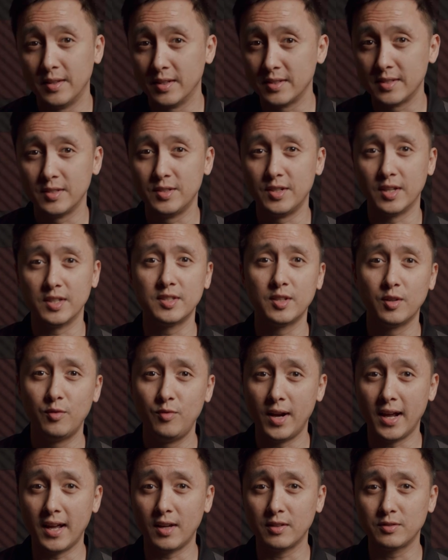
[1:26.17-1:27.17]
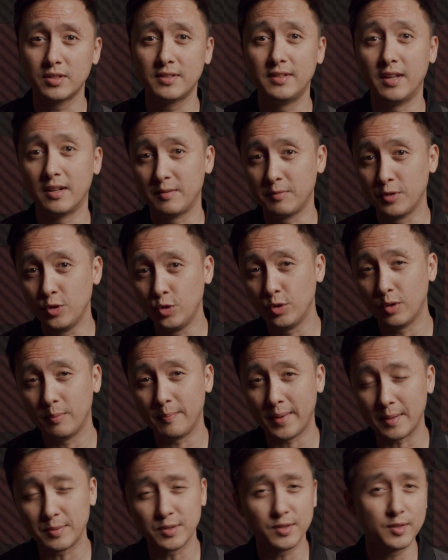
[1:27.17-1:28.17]
the suggested routes that Google
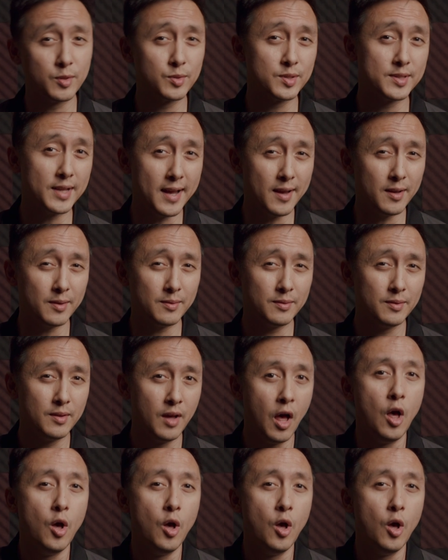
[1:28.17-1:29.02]
Maps throws out?